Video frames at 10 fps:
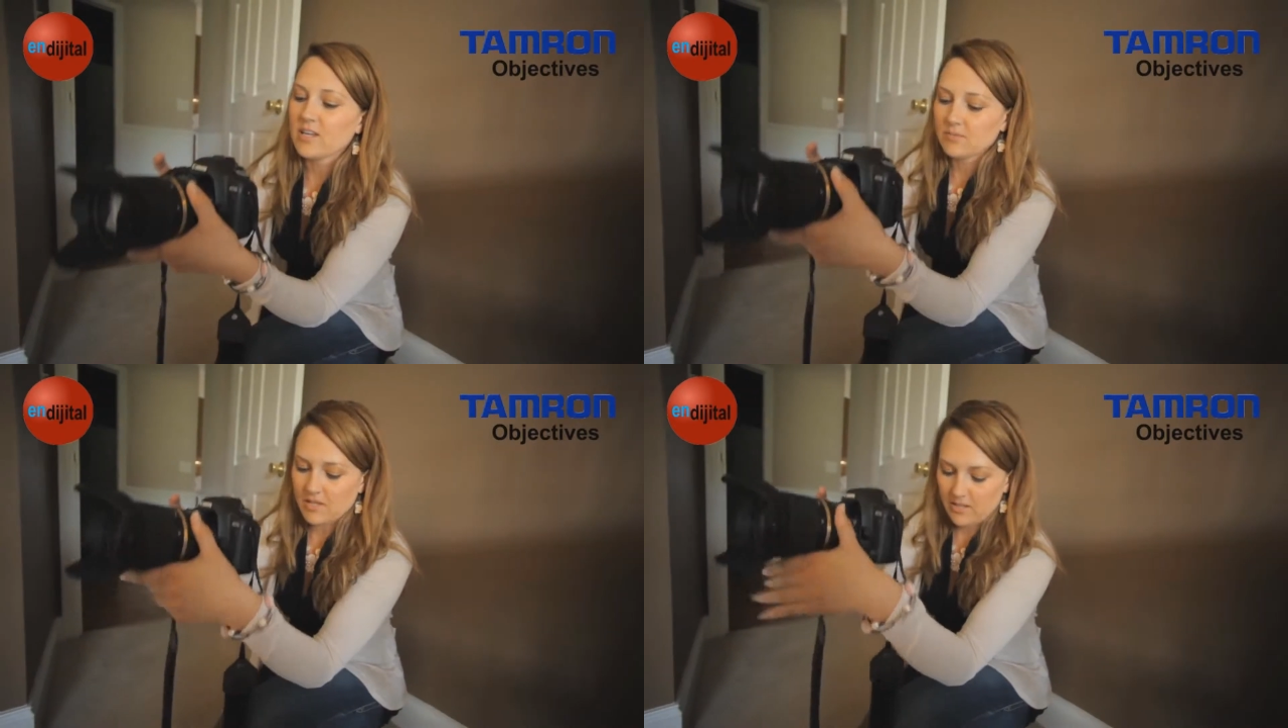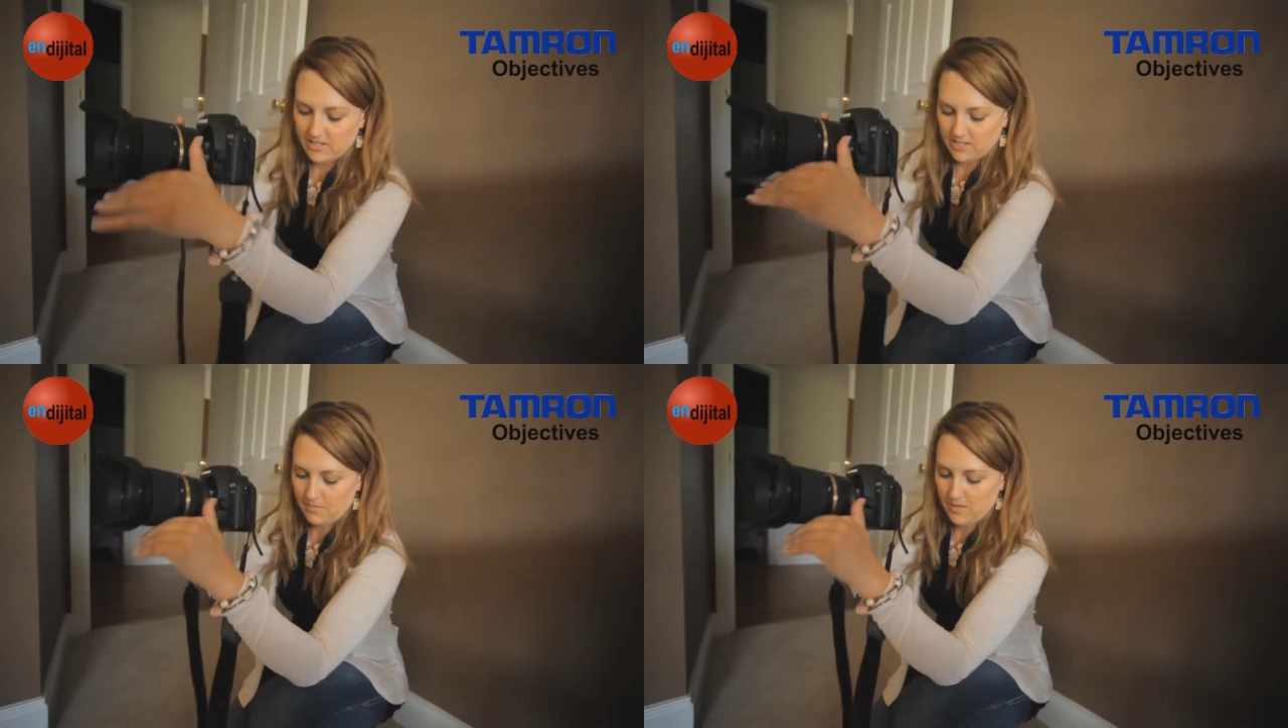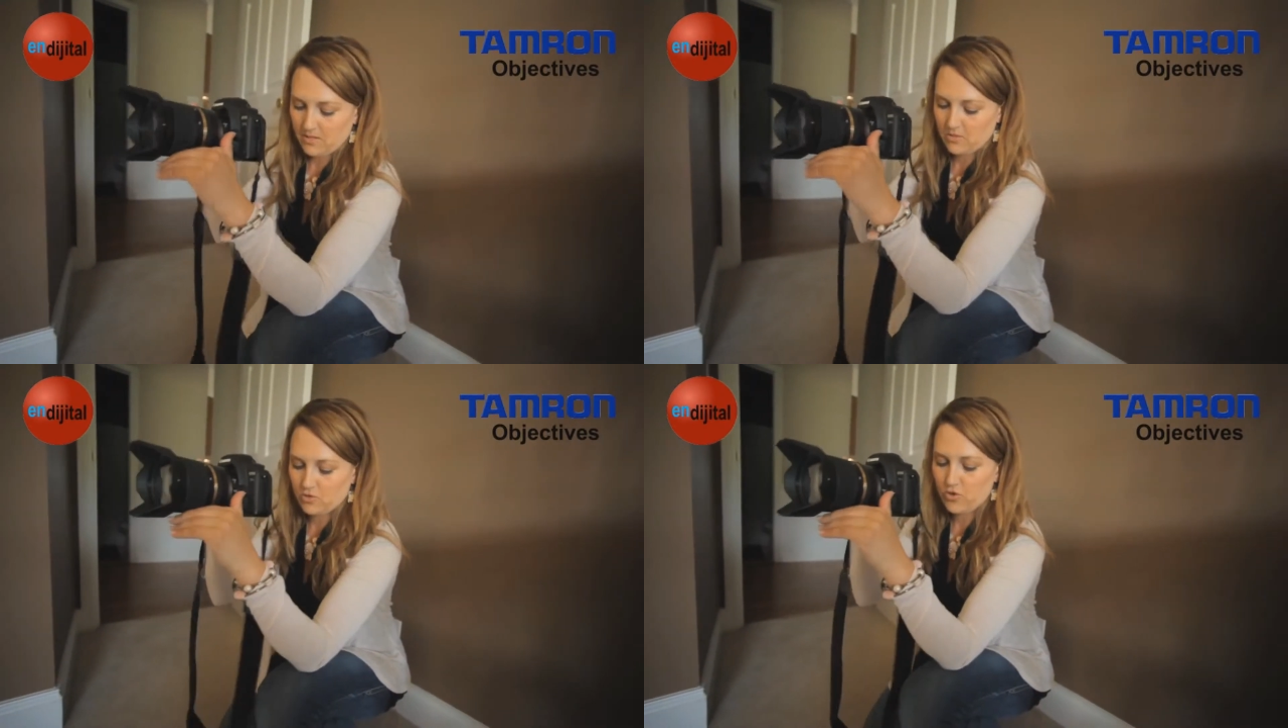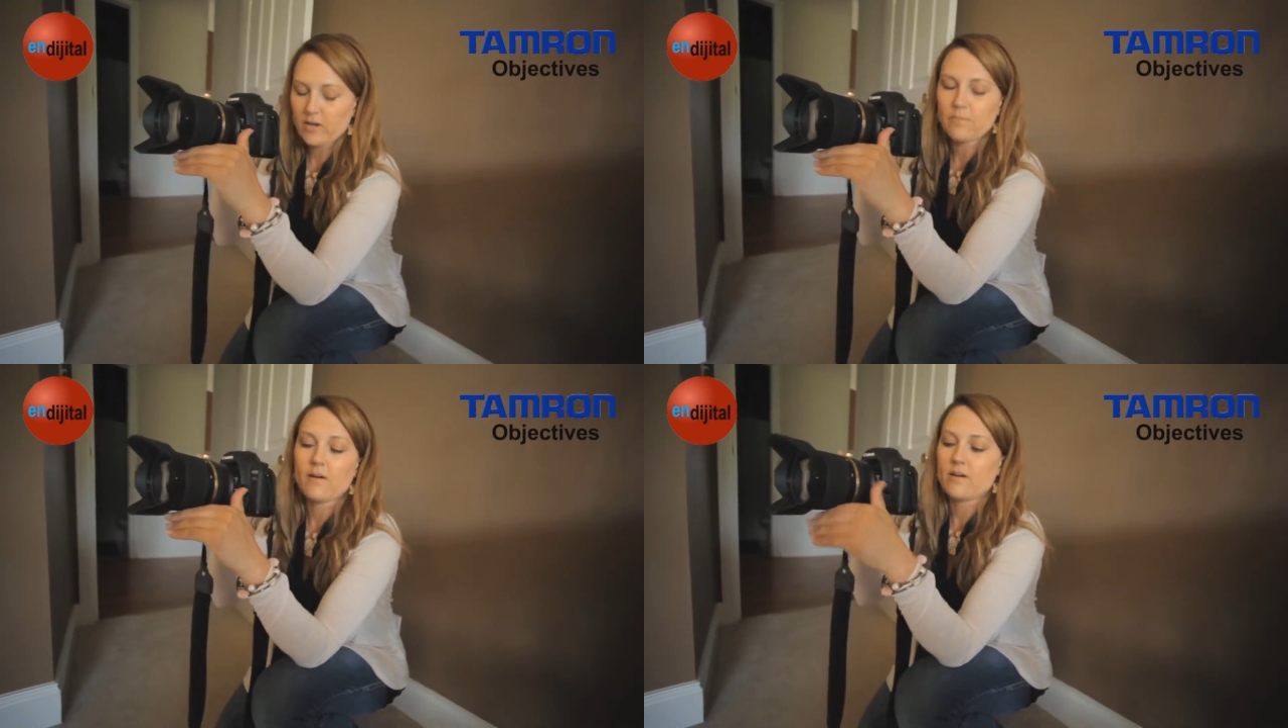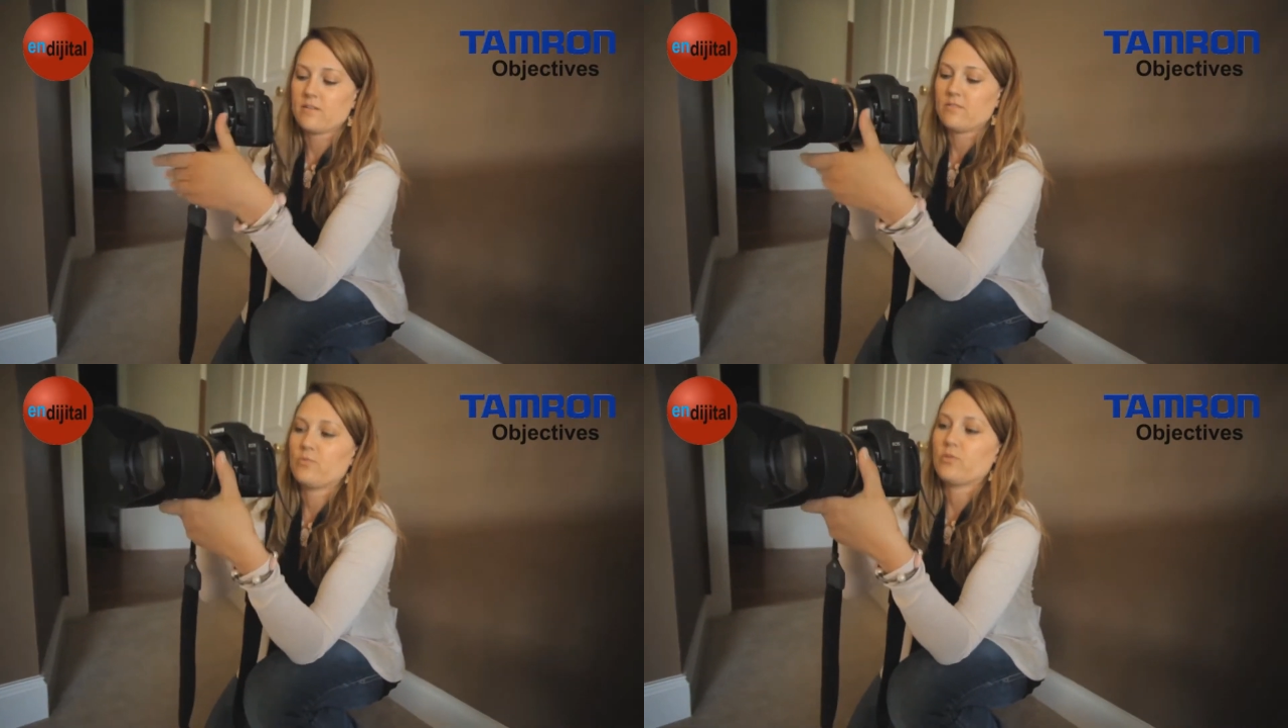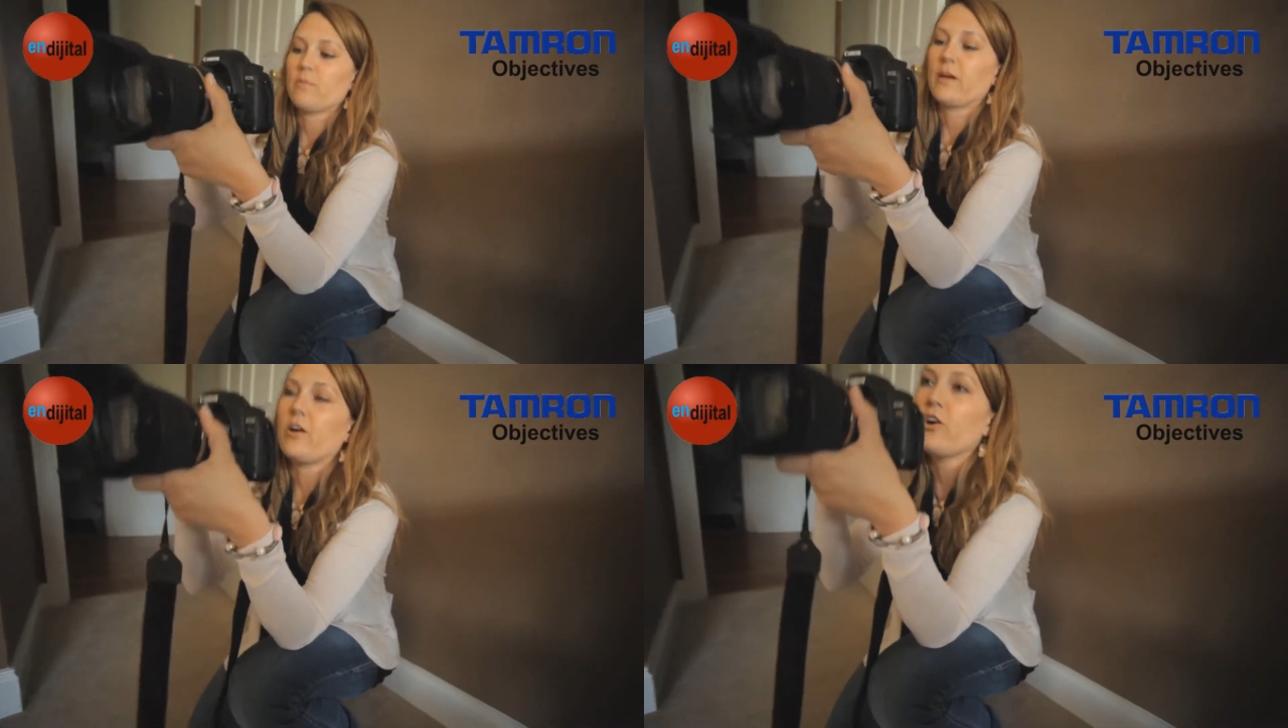of times I like to make a tripod with my